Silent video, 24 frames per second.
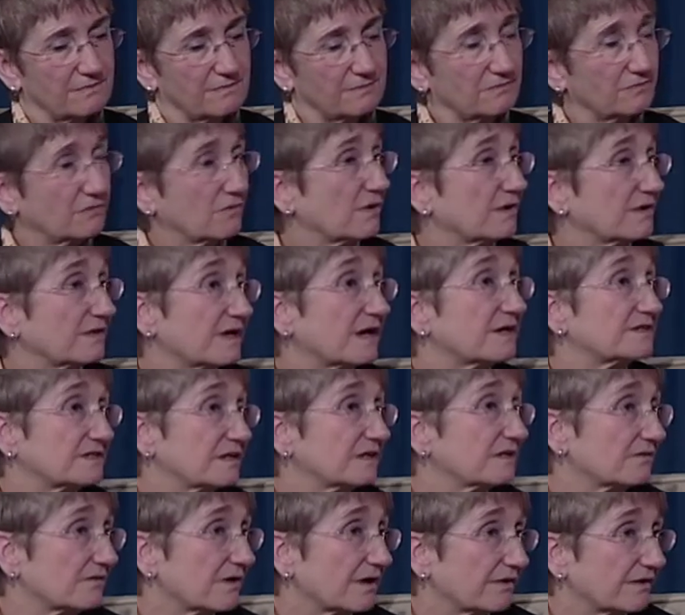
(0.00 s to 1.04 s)
well, an
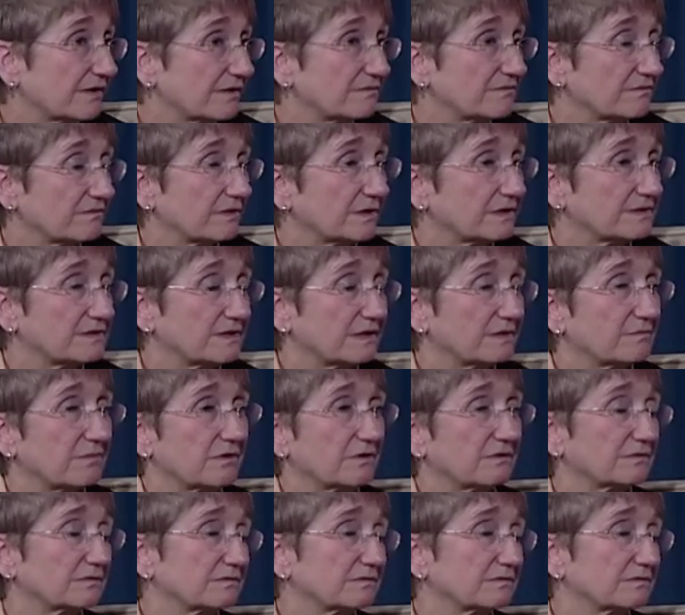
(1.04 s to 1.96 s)
itinerary, for example?